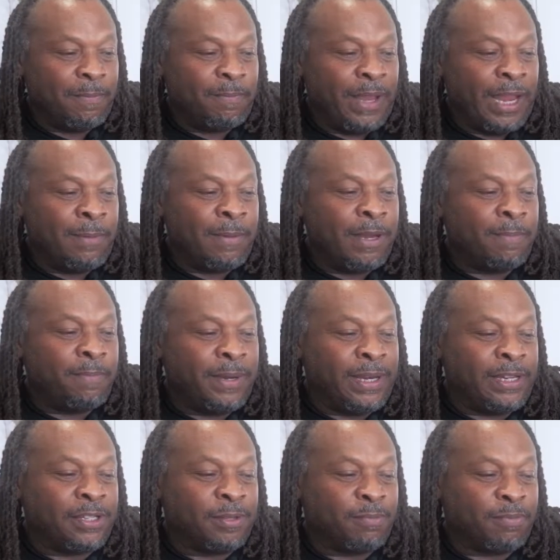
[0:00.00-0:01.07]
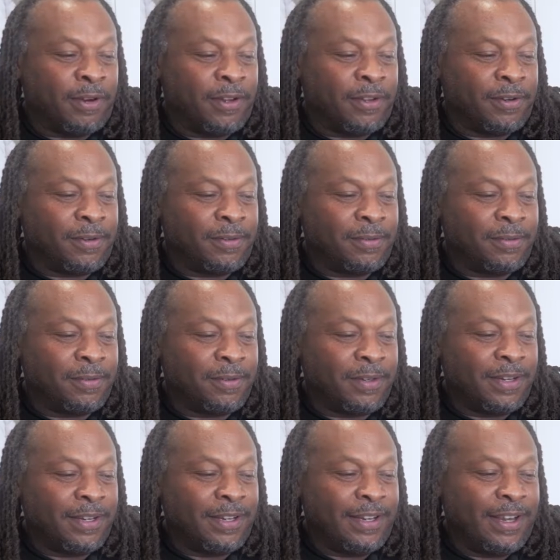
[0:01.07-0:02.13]
Baby Beast brother.
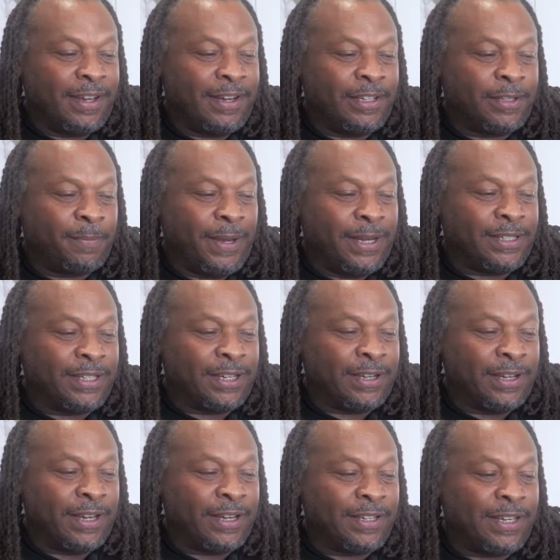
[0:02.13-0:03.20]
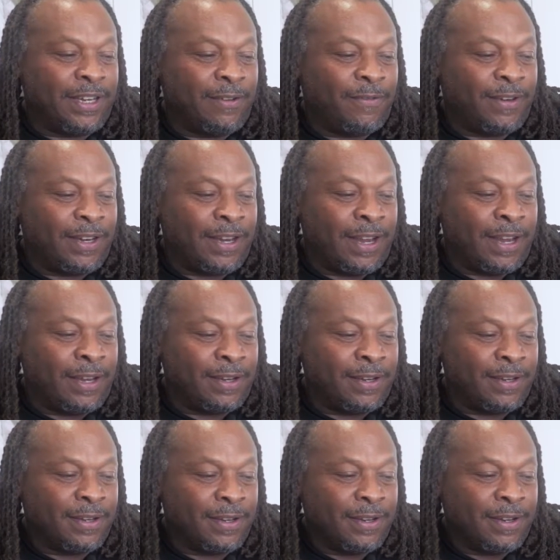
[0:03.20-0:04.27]
And it's basically a TV8
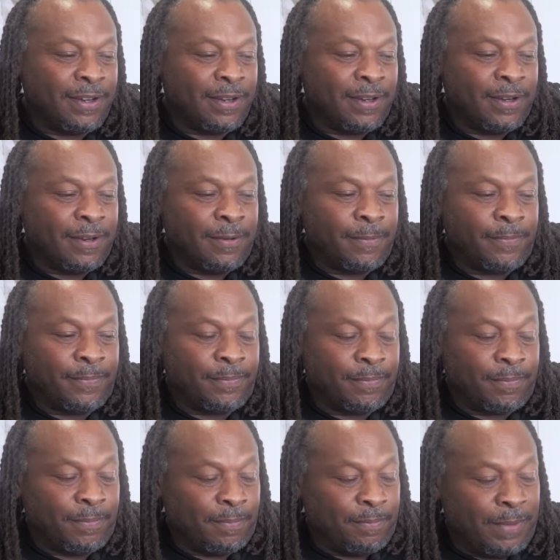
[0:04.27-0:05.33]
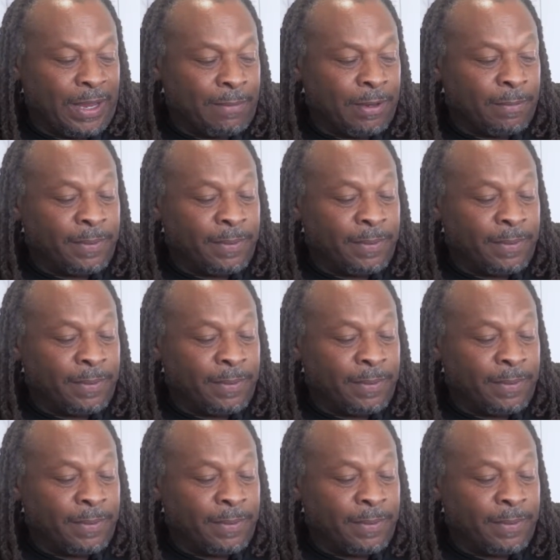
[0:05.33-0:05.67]
Baby